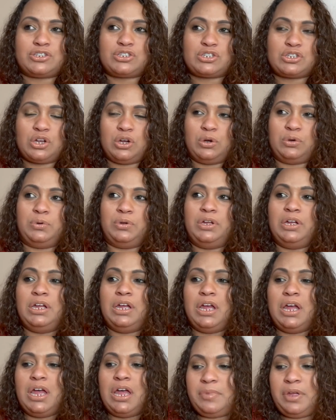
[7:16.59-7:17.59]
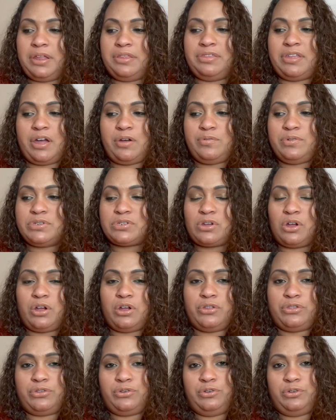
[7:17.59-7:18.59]
So, and that was
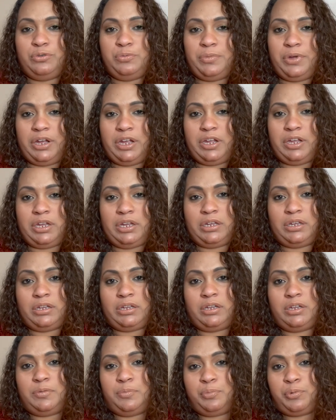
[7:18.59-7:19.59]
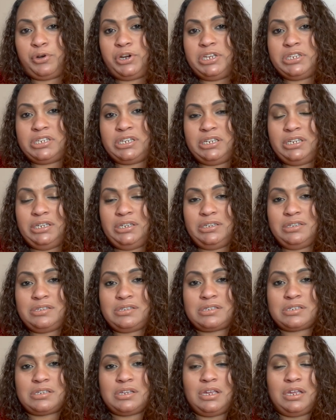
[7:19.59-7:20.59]
all through my
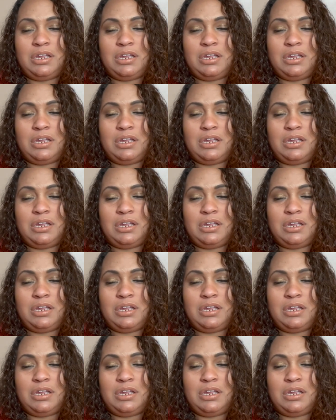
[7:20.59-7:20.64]
preteens.